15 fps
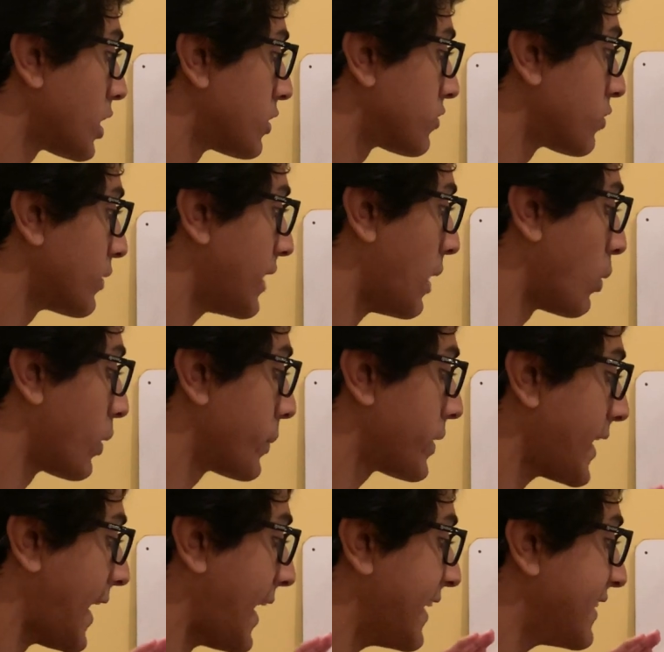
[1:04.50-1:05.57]
so that when
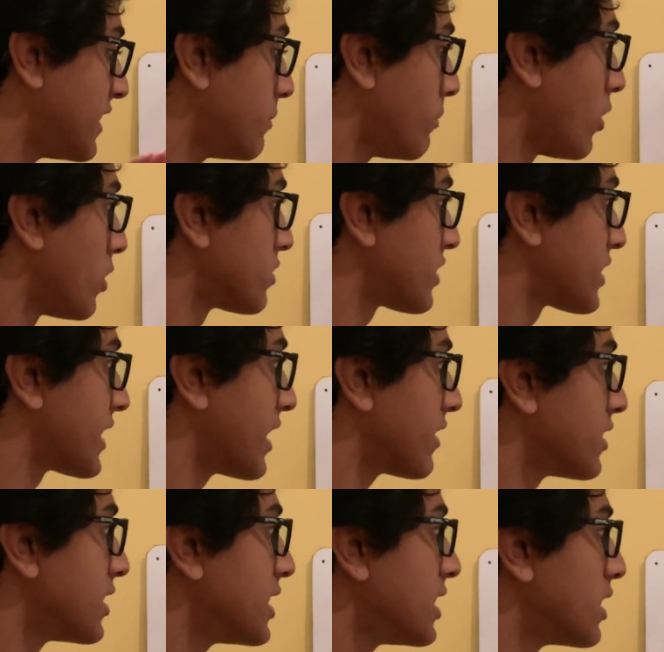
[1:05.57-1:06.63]
we add them all
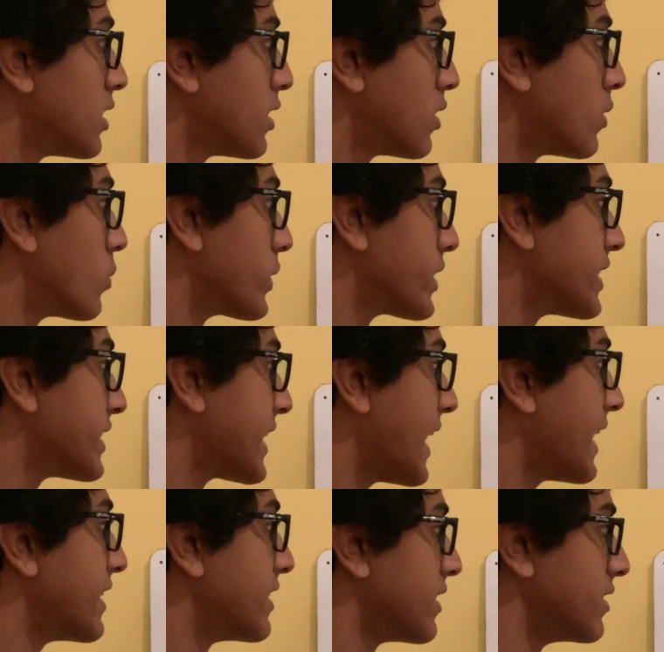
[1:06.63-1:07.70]
together, we
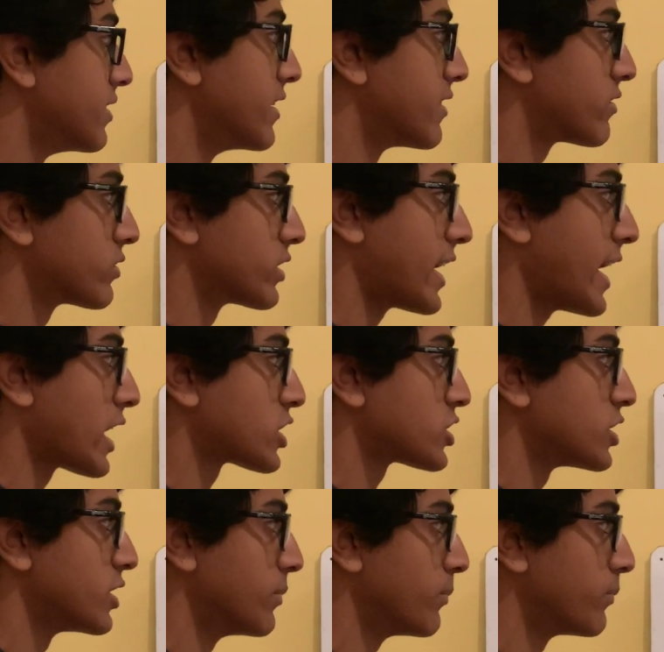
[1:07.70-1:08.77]
get this
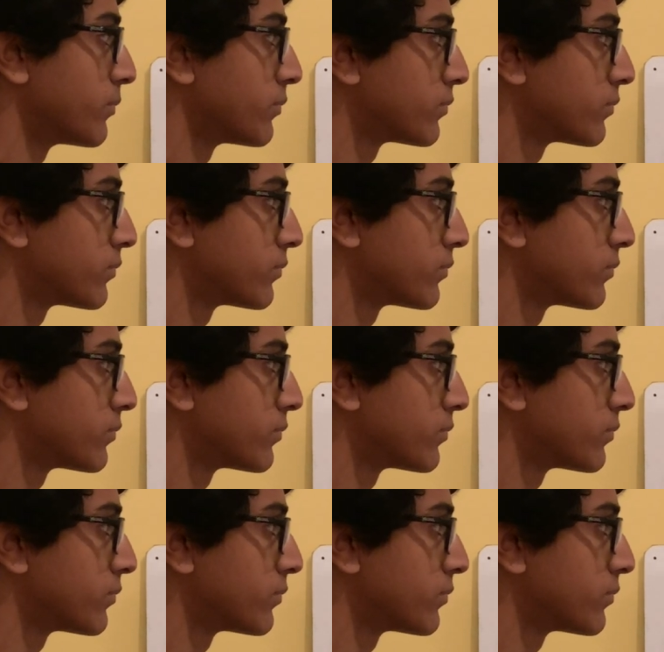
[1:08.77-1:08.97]
reaction.